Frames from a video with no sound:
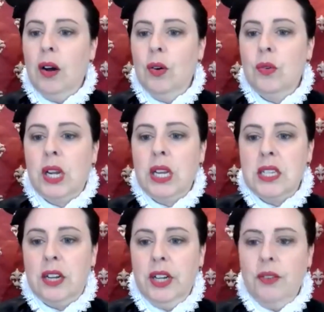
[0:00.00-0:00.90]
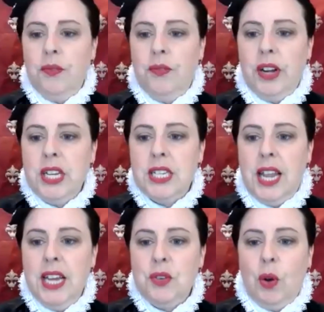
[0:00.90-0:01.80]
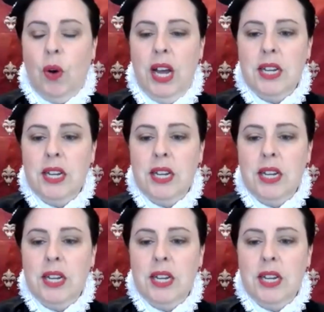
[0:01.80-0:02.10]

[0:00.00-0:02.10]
Oh, considering the various layers required?